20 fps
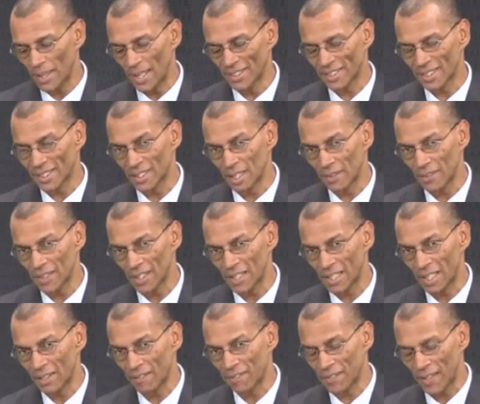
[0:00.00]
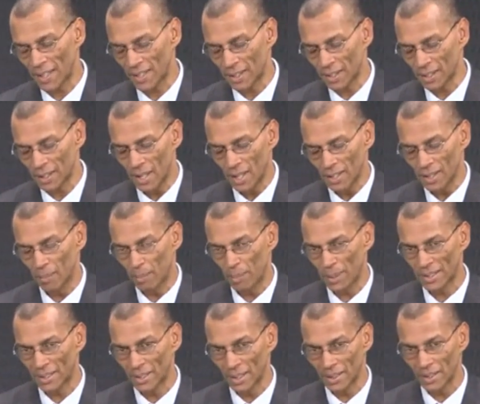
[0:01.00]
had significantly affected the
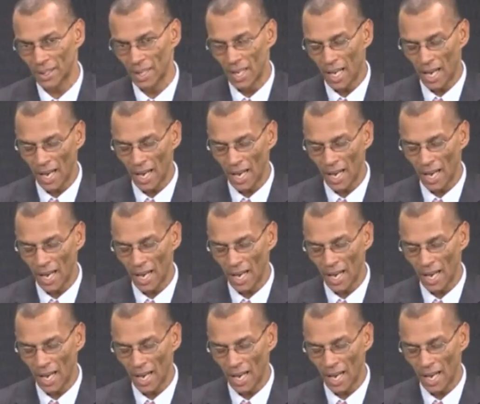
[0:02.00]
business,